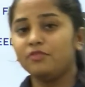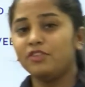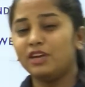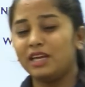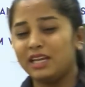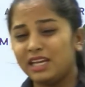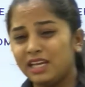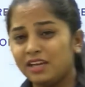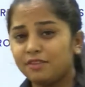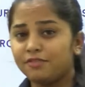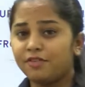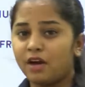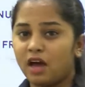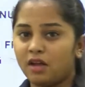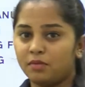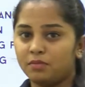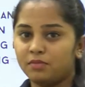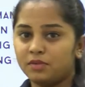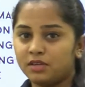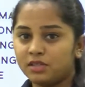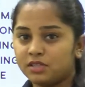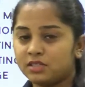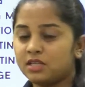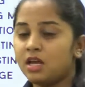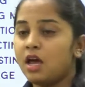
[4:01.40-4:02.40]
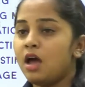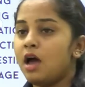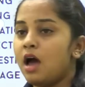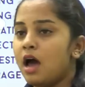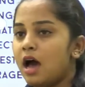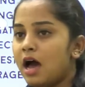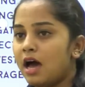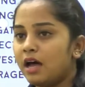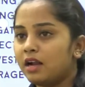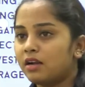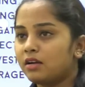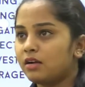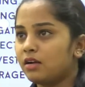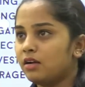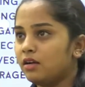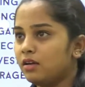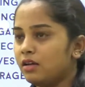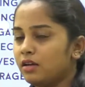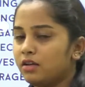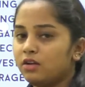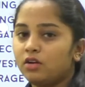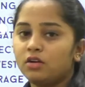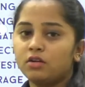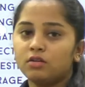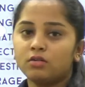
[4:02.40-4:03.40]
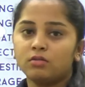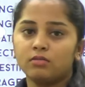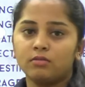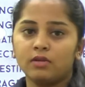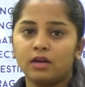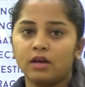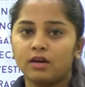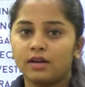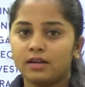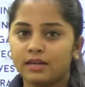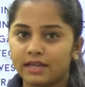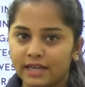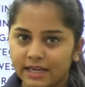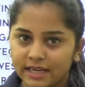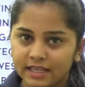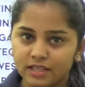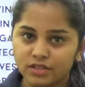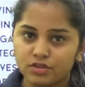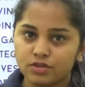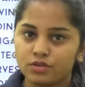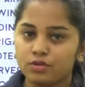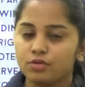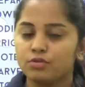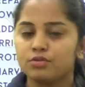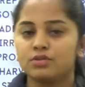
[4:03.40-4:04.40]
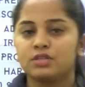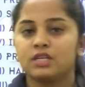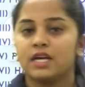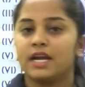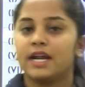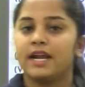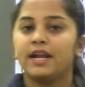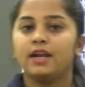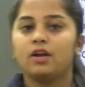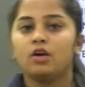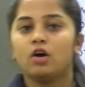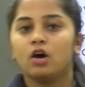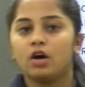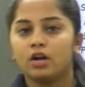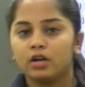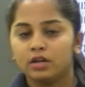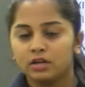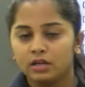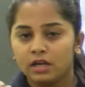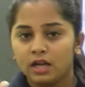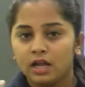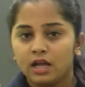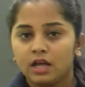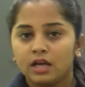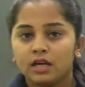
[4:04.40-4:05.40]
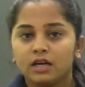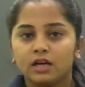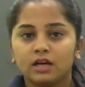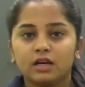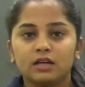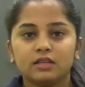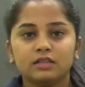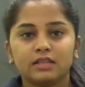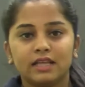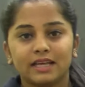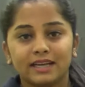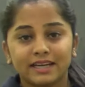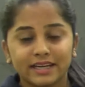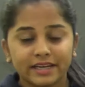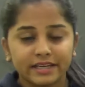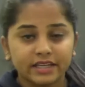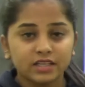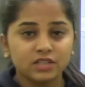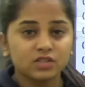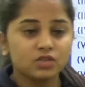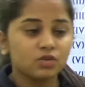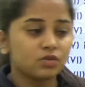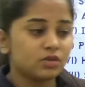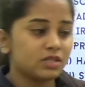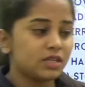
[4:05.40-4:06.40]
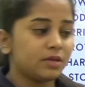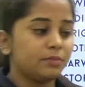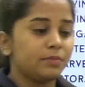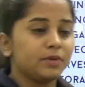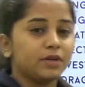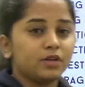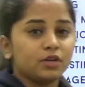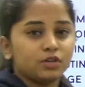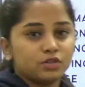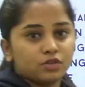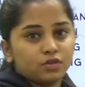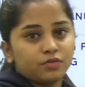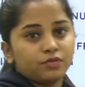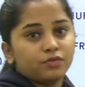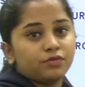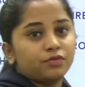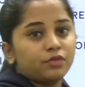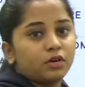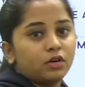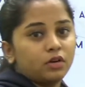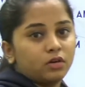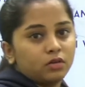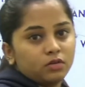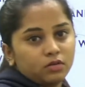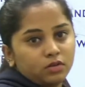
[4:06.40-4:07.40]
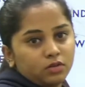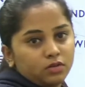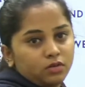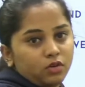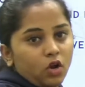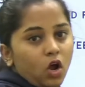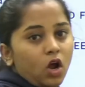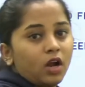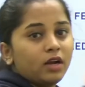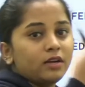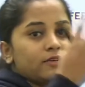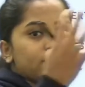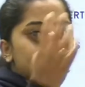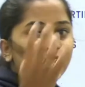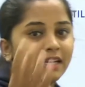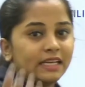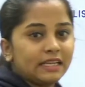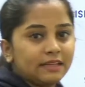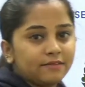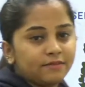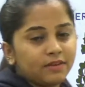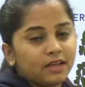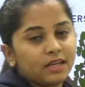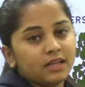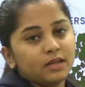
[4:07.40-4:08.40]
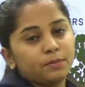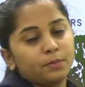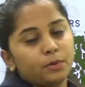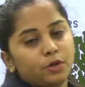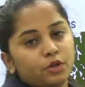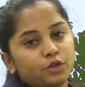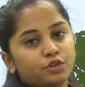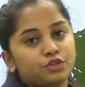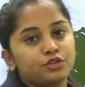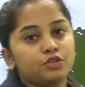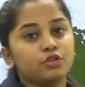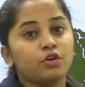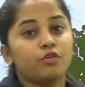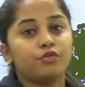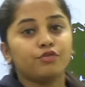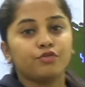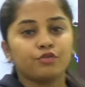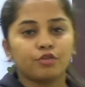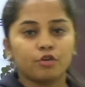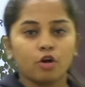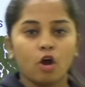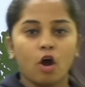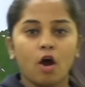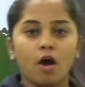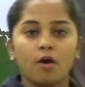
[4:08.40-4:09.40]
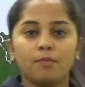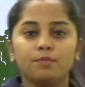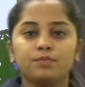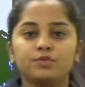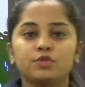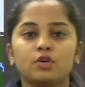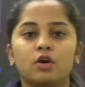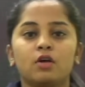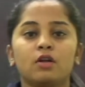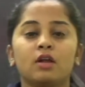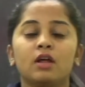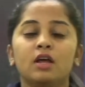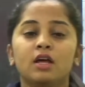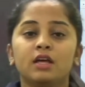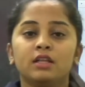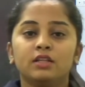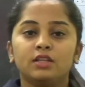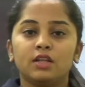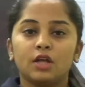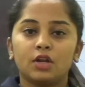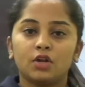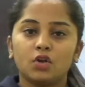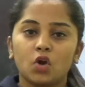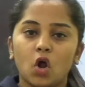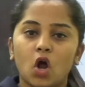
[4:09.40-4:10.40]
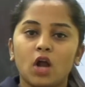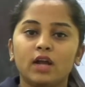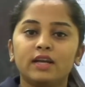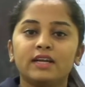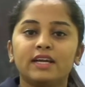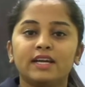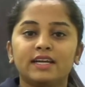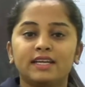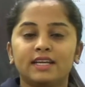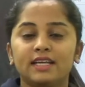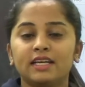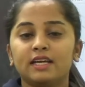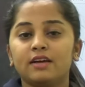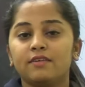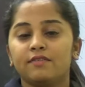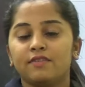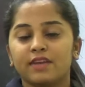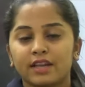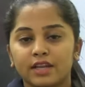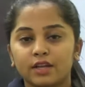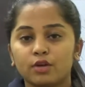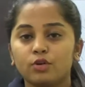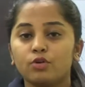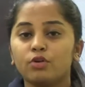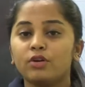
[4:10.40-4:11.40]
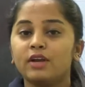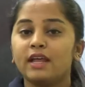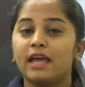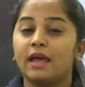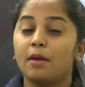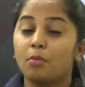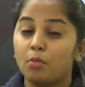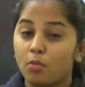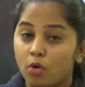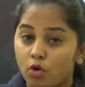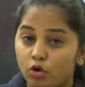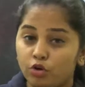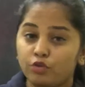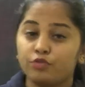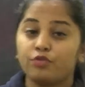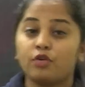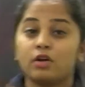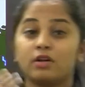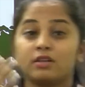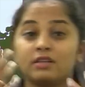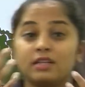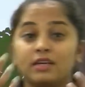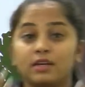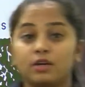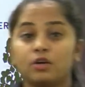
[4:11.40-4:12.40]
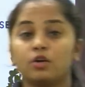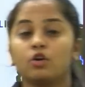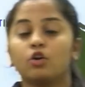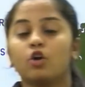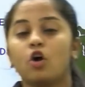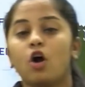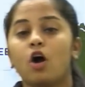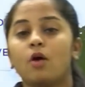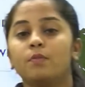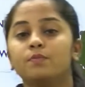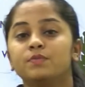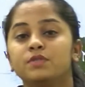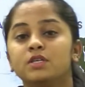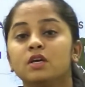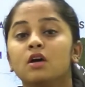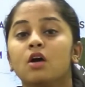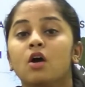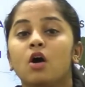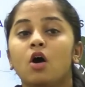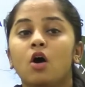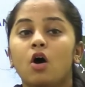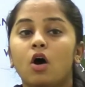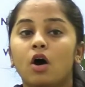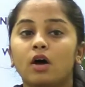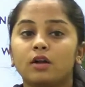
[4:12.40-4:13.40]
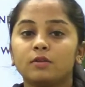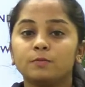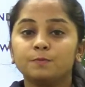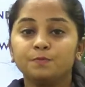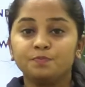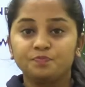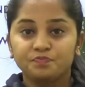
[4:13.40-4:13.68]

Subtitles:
many farmers are are getting suicide, or they are getting suicide because of not very well production of crops, or they are not getting a very good amount for their crops, or